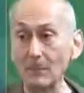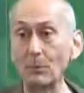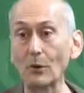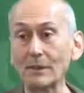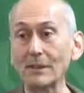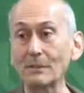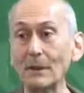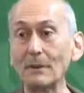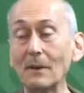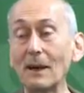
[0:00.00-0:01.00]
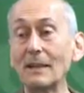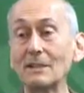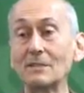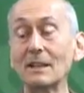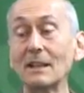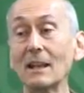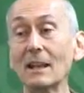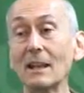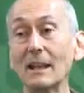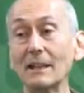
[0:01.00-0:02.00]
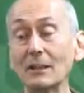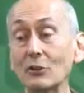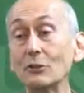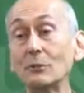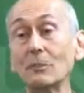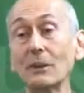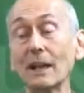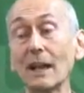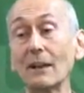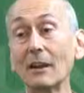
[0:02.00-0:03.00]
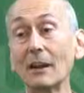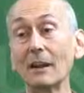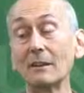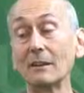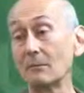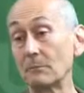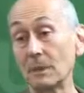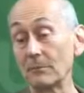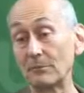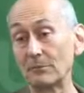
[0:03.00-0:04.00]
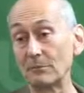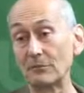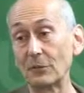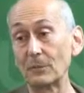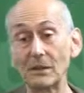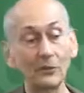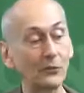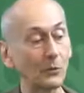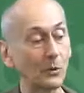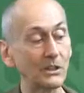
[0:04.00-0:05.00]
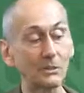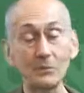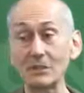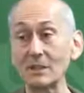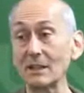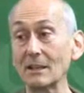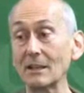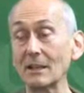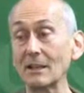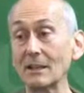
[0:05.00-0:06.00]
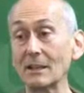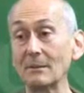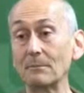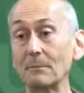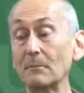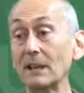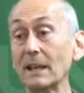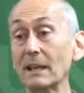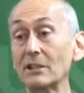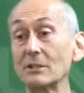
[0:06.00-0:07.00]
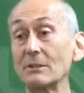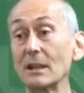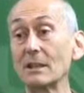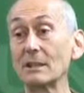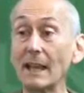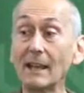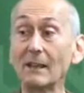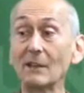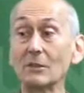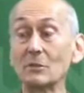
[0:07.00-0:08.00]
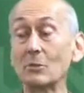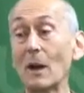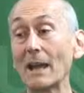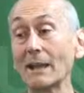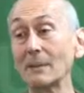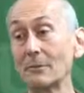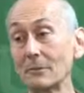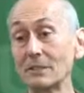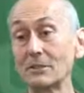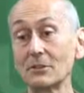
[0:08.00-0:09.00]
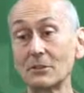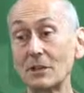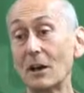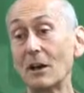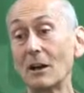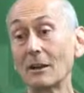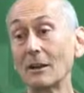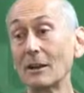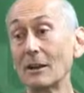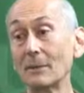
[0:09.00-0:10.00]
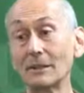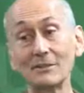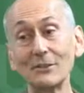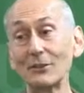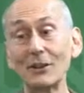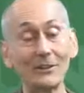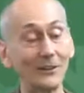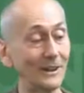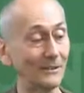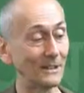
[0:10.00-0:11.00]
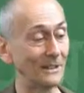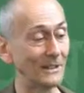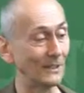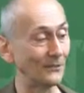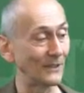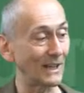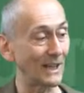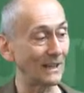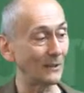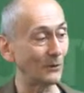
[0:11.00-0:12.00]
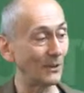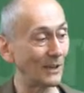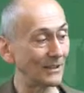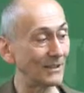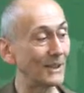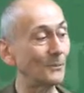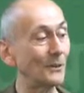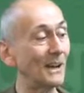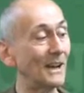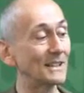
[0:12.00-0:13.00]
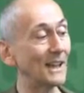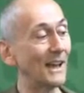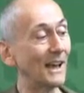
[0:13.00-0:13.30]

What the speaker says: important thing to bear in mind is that in the Gutenberg era, for better or for worse, it was the publication tail that was wagging the research dog. But there's no longer any need for that anymore. To summarize,